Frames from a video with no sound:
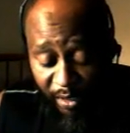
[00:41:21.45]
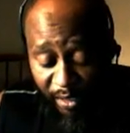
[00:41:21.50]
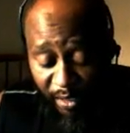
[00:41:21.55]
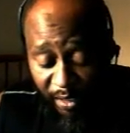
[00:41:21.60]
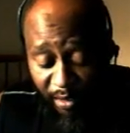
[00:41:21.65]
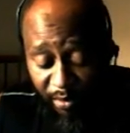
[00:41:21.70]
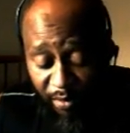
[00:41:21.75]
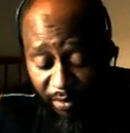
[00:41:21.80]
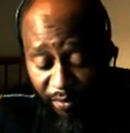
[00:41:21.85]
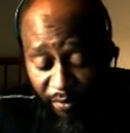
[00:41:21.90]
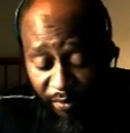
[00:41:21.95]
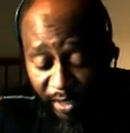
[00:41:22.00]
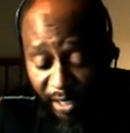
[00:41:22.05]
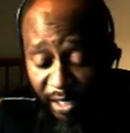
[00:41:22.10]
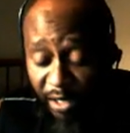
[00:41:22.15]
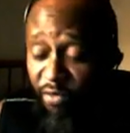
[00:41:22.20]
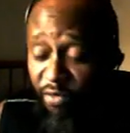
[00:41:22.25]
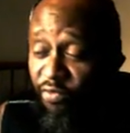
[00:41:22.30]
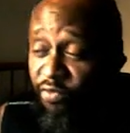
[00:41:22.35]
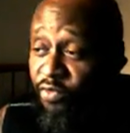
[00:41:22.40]
But that,
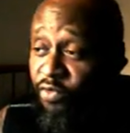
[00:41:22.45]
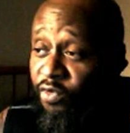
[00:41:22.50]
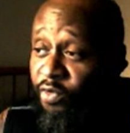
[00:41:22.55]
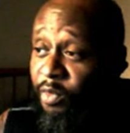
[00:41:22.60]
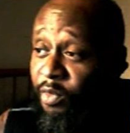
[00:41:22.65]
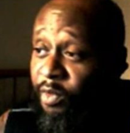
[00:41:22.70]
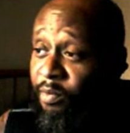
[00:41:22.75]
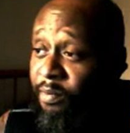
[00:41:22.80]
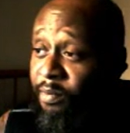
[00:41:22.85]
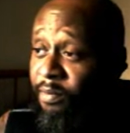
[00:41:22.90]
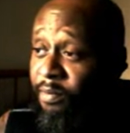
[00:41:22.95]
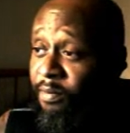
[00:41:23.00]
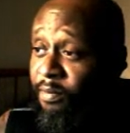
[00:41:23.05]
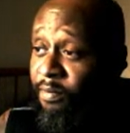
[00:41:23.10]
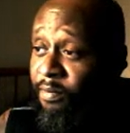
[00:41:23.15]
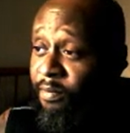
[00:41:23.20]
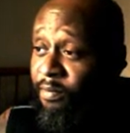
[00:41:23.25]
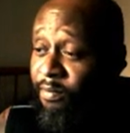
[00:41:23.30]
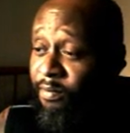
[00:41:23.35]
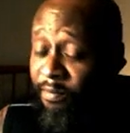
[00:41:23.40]
I mean, I just want to say
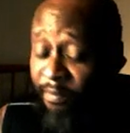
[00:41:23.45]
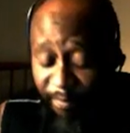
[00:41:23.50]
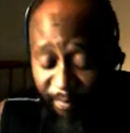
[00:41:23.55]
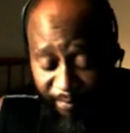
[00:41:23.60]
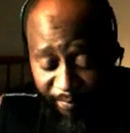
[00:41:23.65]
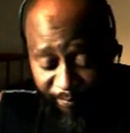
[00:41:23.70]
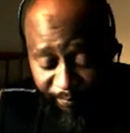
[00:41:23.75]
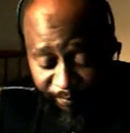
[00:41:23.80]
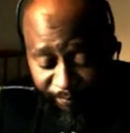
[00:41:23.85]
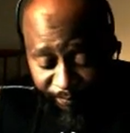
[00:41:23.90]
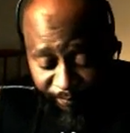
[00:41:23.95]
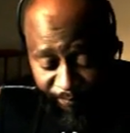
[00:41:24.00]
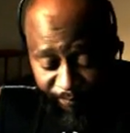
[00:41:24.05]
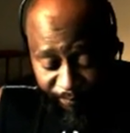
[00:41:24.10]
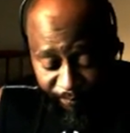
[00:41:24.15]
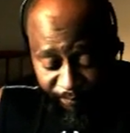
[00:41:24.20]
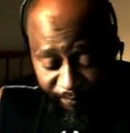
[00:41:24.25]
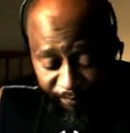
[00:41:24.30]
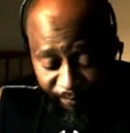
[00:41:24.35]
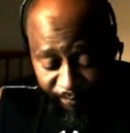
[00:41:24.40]
that, you know, it does have
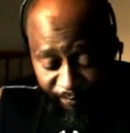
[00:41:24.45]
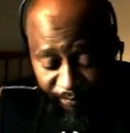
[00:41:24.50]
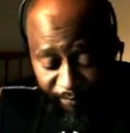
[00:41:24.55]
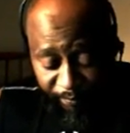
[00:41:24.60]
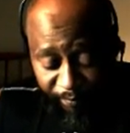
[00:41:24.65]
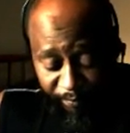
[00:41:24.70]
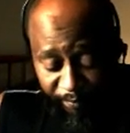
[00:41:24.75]
to be hit from.